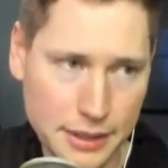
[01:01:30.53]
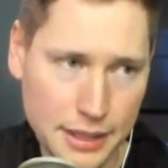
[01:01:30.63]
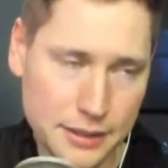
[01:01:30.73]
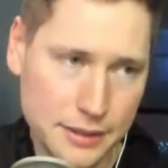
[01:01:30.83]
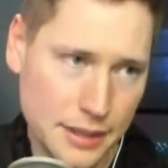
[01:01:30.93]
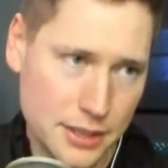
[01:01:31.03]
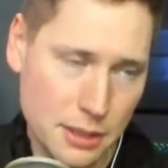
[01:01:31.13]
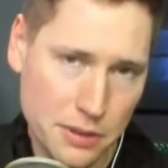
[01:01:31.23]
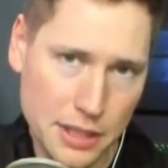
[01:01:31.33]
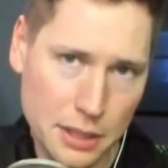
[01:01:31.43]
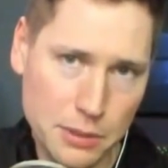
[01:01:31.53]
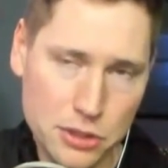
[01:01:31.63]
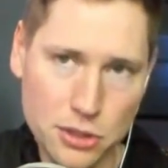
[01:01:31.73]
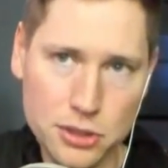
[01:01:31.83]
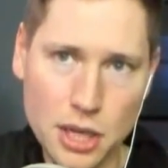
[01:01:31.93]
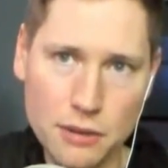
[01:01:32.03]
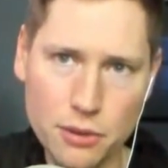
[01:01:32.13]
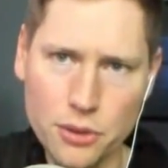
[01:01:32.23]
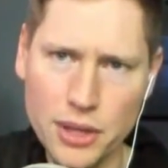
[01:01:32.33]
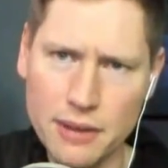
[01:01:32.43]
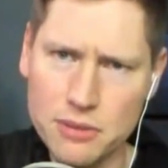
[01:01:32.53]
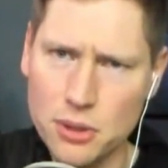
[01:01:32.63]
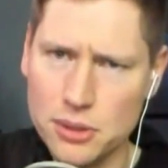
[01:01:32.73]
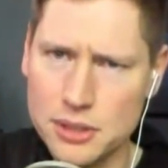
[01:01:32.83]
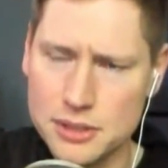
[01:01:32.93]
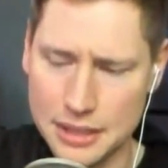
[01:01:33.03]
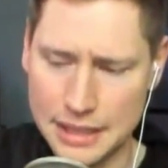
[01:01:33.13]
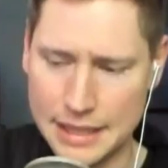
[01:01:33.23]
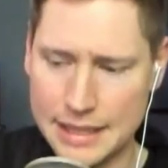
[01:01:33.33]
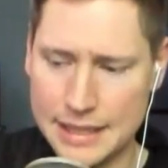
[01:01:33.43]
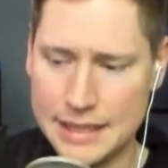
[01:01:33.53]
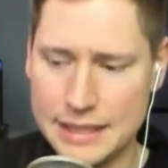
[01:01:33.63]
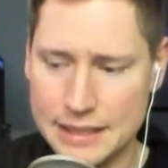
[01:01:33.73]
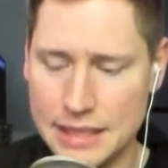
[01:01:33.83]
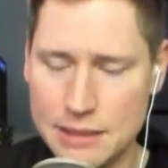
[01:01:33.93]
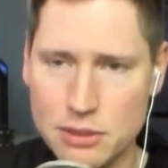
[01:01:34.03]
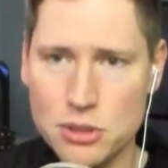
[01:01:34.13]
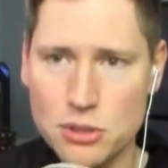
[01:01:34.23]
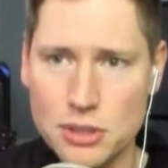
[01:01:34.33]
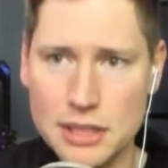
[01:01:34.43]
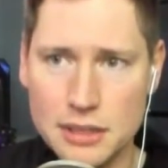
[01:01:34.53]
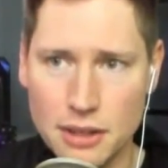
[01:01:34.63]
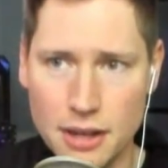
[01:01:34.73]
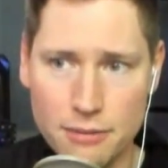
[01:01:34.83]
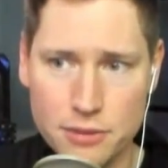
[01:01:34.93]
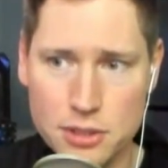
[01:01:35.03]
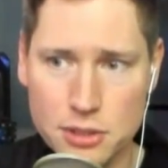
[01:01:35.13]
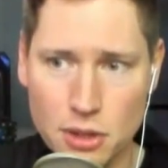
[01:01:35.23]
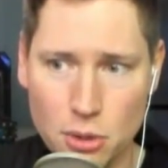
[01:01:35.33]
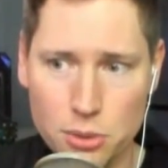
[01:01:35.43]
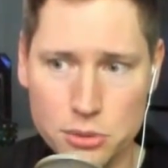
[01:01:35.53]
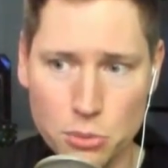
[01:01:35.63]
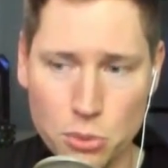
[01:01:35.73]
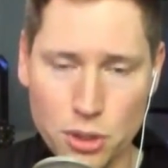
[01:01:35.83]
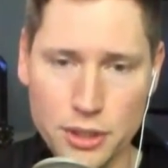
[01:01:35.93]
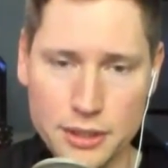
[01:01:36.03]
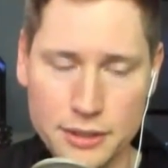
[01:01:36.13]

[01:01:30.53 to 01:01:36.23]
And it's something that can be turned off, although I have noticed even turning it off doesn't always work.